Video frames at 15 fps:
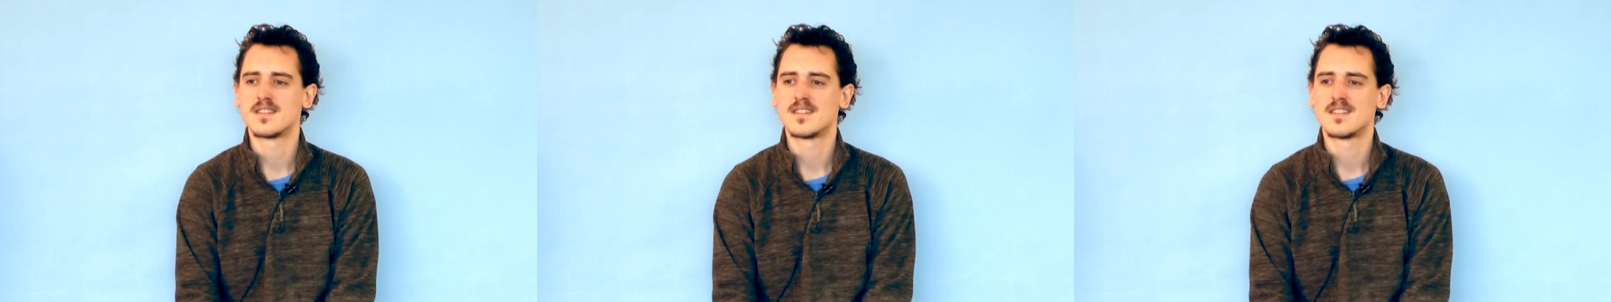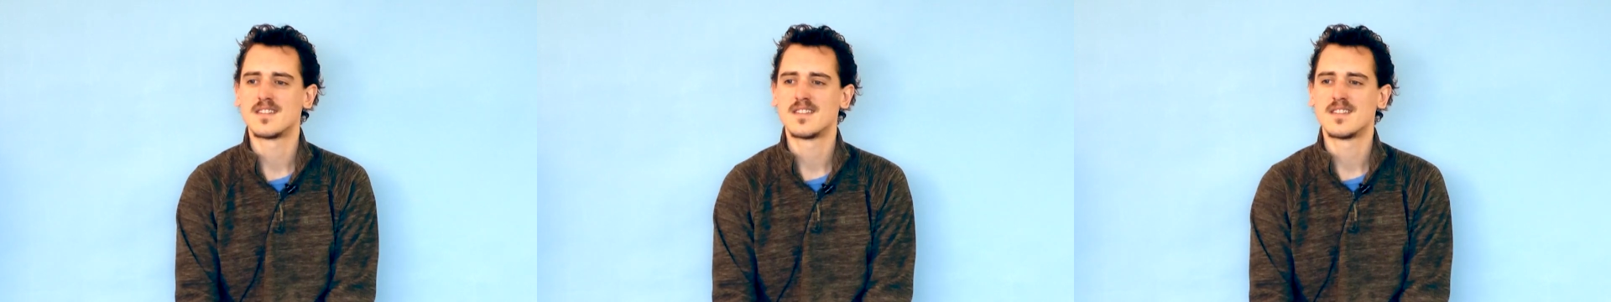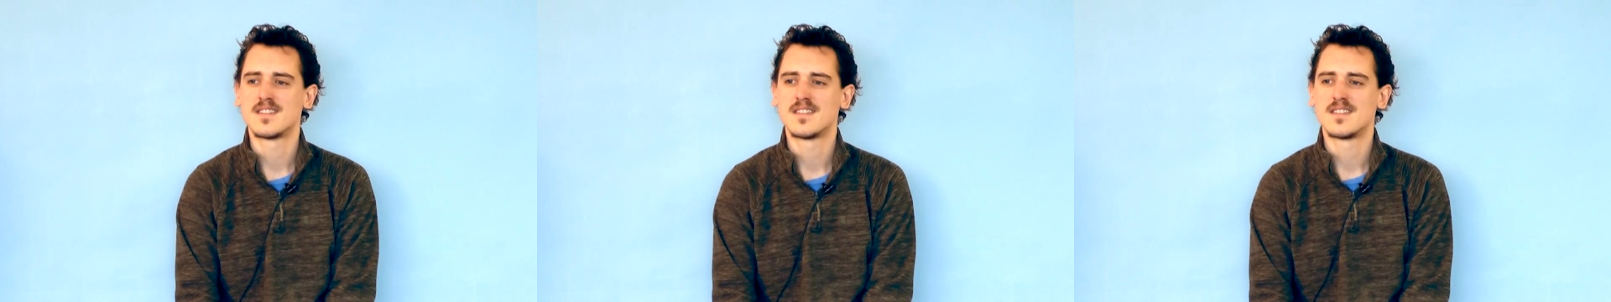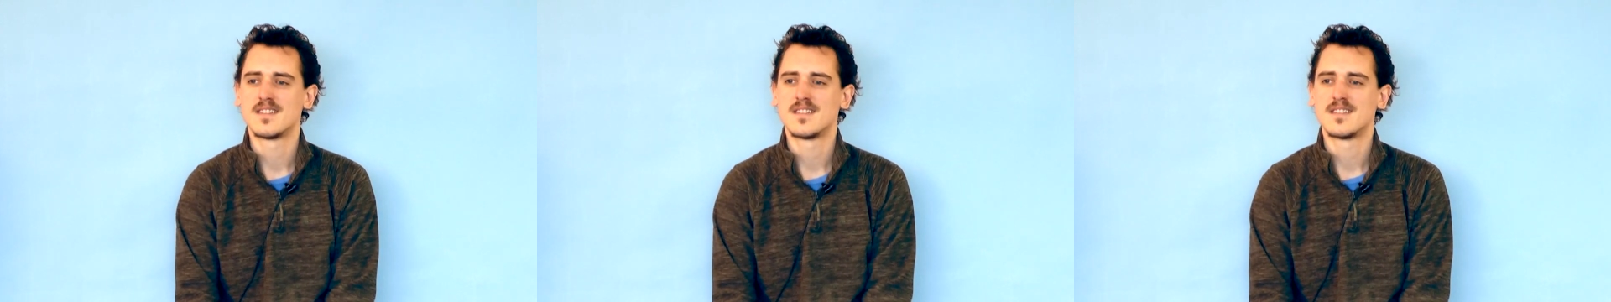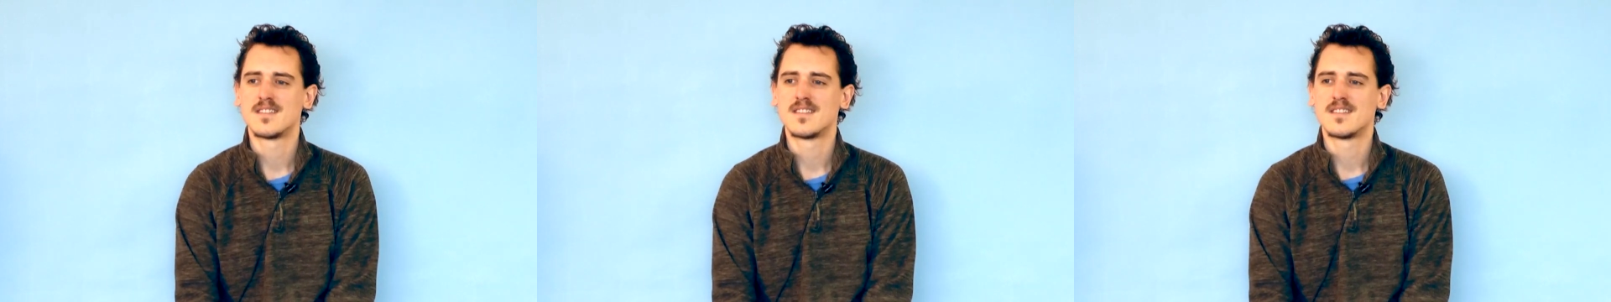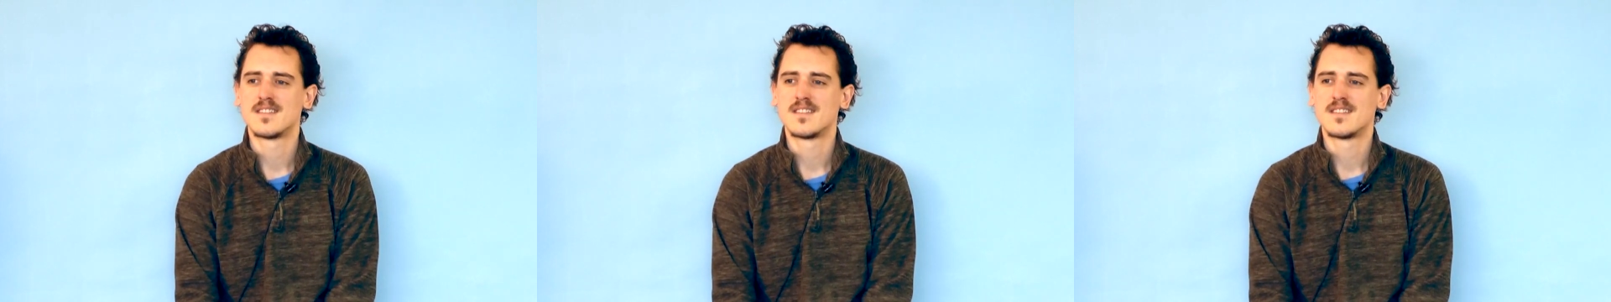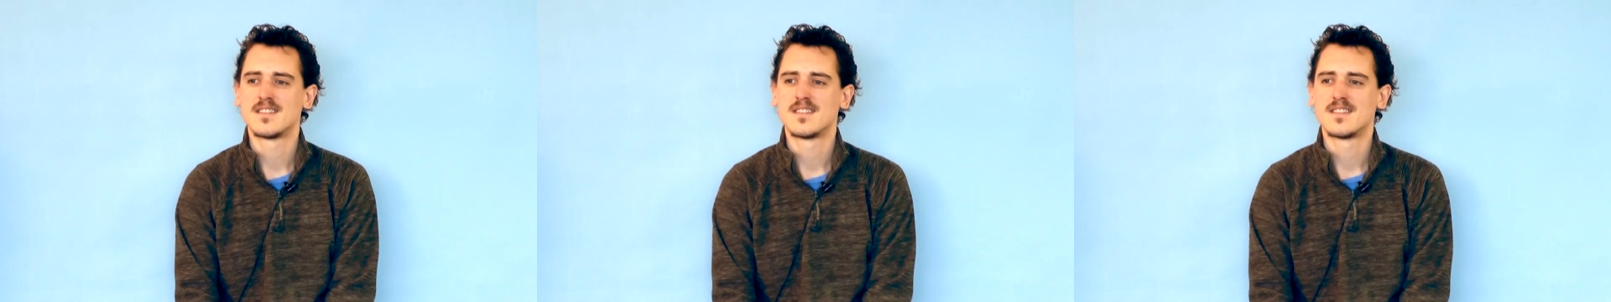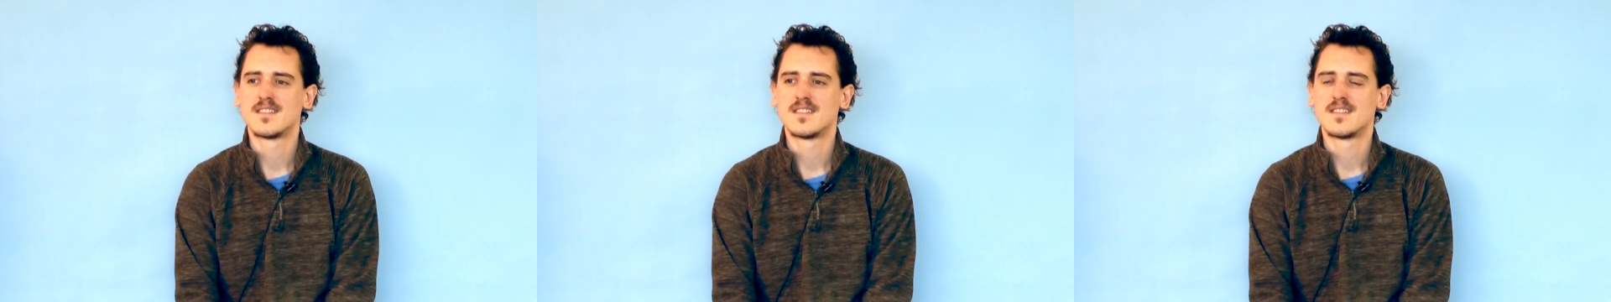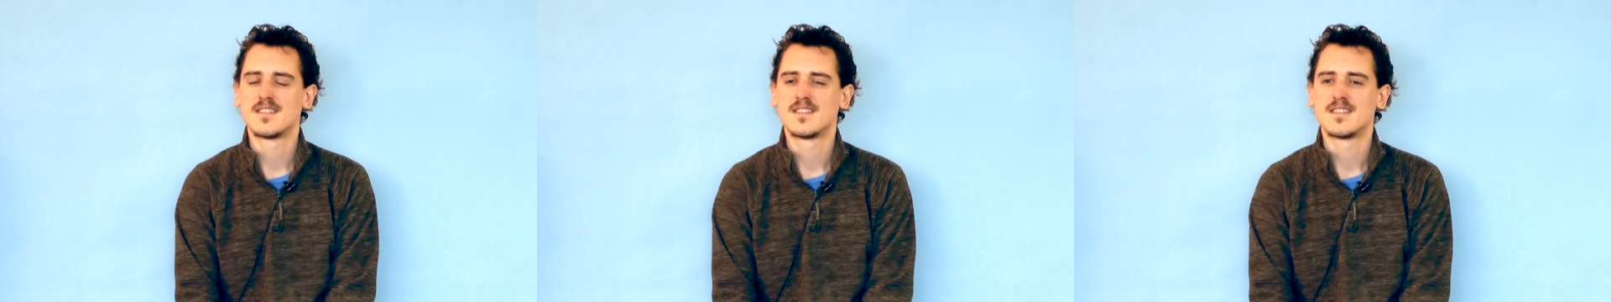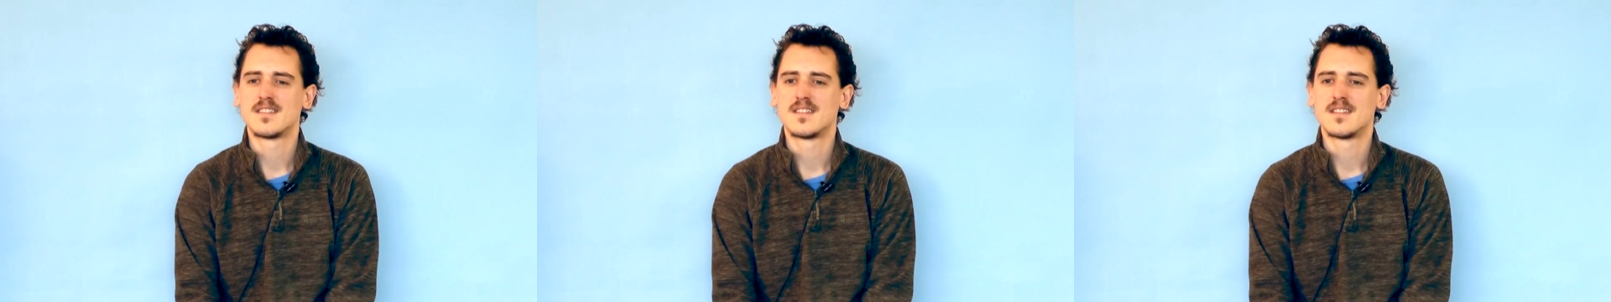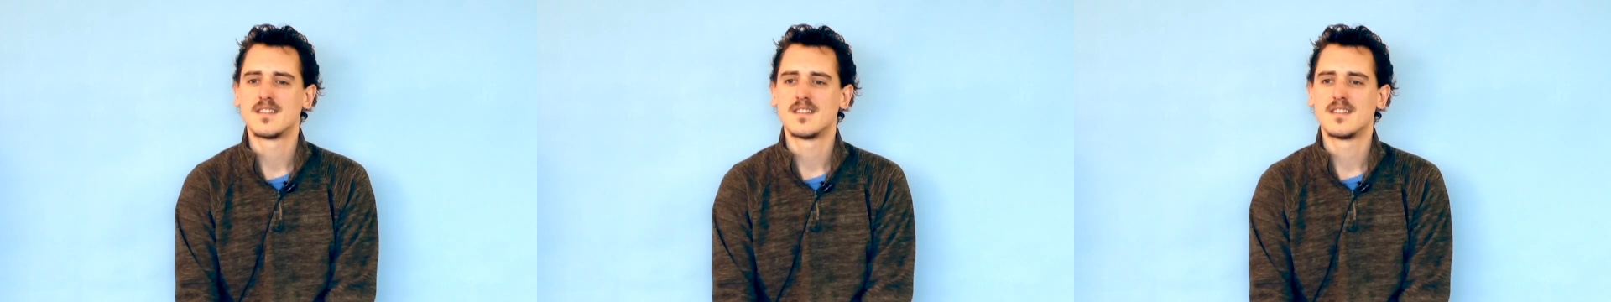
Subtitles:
[no speech]